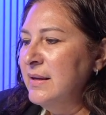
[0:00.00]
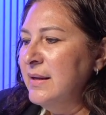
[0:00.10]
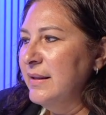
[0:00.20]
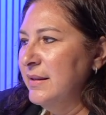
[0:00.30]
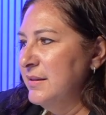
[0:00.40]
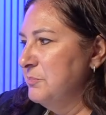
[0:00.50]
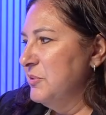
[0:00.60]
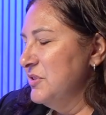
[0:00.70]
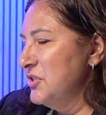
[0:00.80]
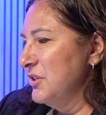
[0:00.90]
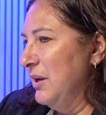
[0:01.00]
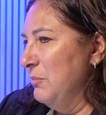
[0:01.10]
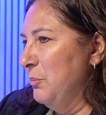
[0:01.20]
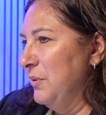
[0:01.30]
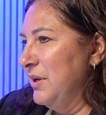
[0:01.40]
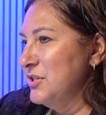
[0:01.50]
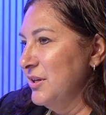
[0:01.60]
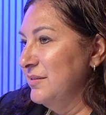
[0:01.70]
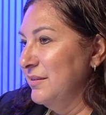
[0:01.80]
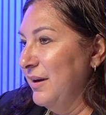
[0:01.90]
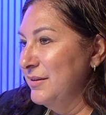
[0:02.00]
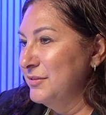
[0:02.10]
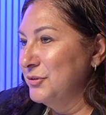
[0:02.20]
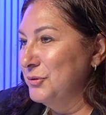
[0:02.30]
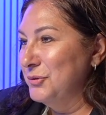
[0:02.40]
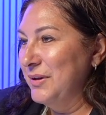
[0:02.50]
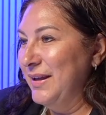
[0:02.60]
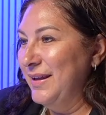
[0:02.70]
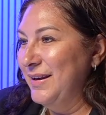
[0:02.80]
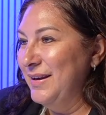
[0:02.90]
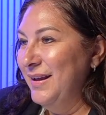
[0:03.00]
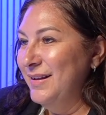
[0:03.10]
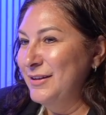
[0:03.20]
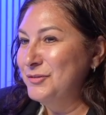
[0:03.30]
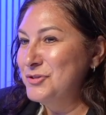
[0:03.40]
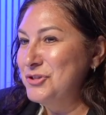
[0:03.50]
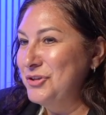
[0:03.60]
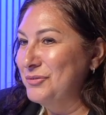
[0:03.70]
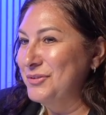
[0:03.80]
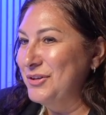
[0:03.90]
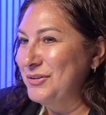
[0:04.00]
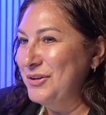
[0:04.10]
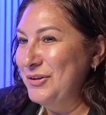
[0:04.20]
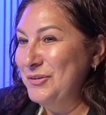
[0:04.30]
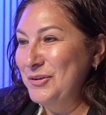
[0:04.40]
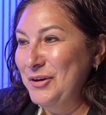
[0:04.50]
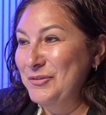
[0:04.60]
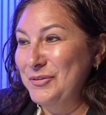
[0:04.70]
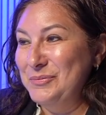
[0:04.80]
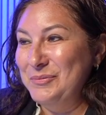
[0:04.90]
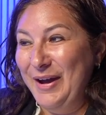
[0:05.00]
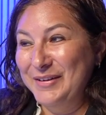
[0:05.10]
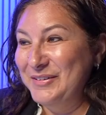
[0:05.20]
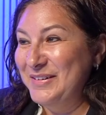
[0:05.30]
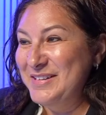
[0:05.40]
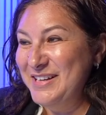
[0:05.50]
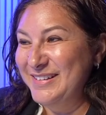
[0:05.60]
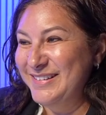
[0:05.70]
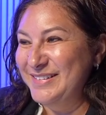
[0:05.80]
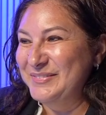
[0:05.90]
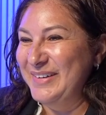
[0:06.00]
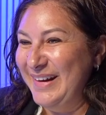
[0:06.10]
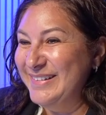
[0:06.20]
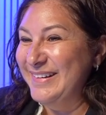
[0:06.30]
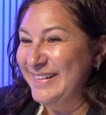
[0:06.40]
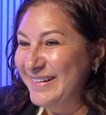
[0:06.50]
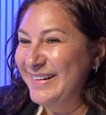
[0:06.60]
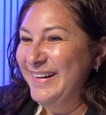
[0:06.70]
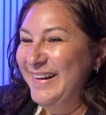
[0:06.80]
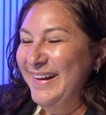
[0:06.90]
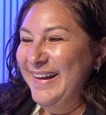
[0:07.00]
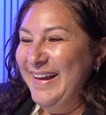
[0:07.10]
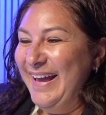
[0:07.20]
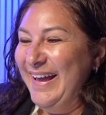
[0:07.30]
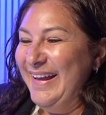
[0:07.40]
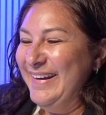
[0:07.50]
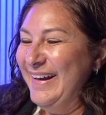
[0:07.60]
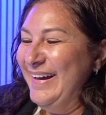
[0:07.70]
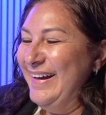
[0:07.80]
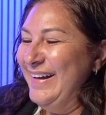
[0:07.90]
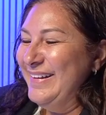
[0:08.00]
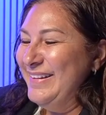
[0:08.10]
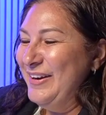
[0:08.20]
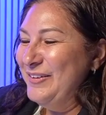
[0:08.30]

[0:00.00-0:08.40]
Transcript: And then the position came open at Judson High School. And that's what you don't do. You don't go from Wagner to Judson, but I did. And they're